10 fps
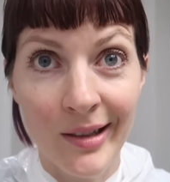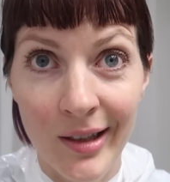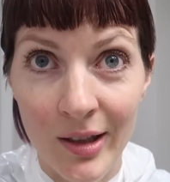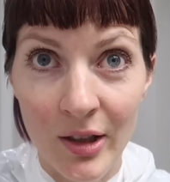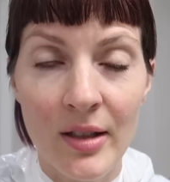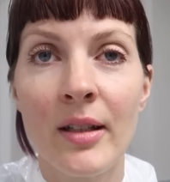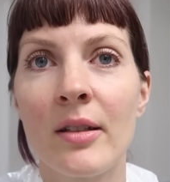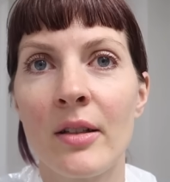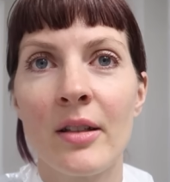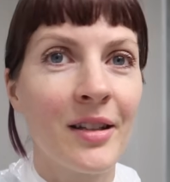not good
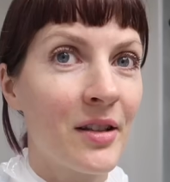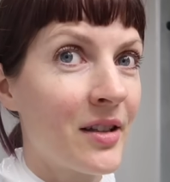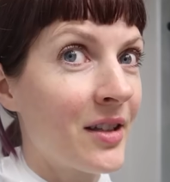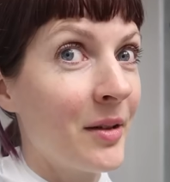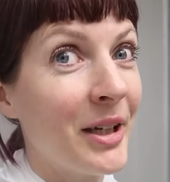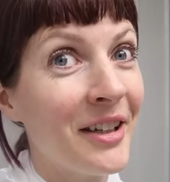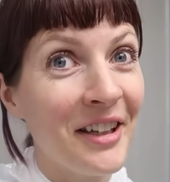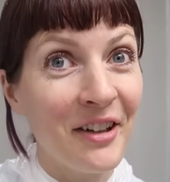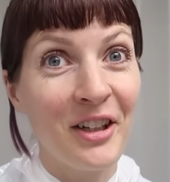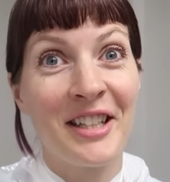scissors. This is gonna be
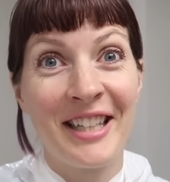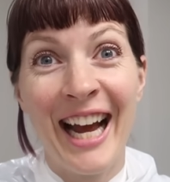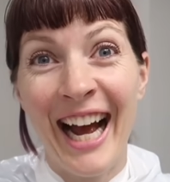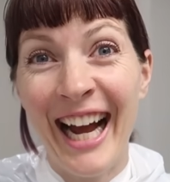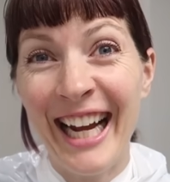hilarious, guys.